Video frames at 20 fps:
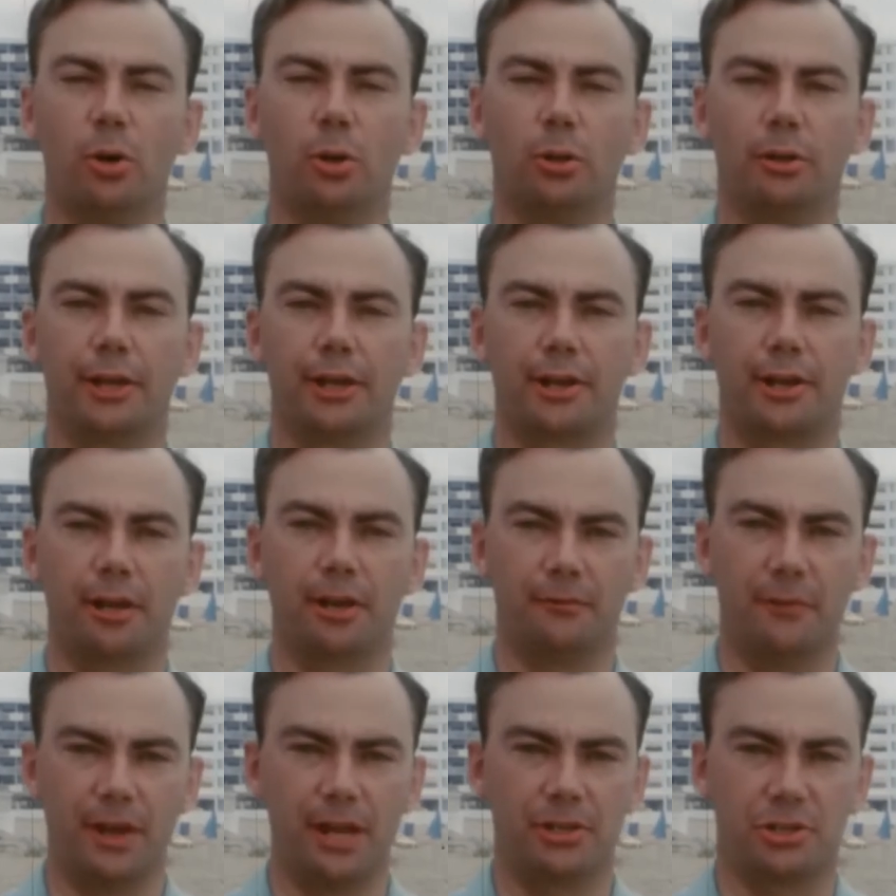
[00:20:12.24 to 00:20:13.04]
to hold
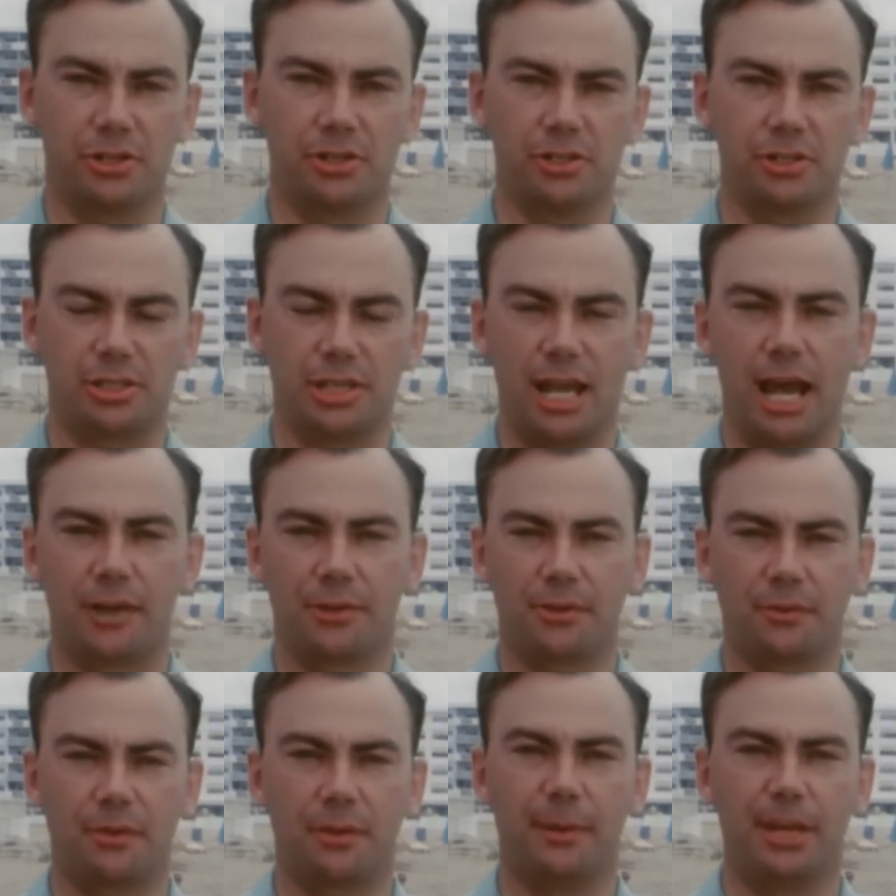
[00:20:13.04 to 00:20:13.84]
their convention
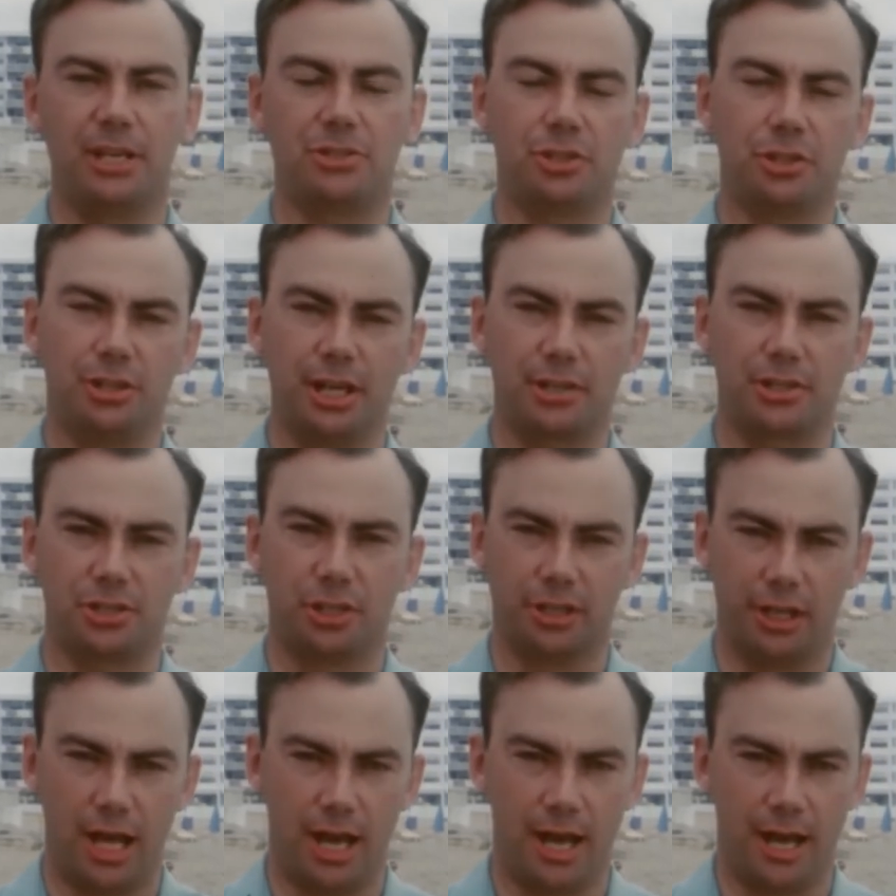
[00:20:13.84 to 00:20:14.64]
south of the Mason-Dixon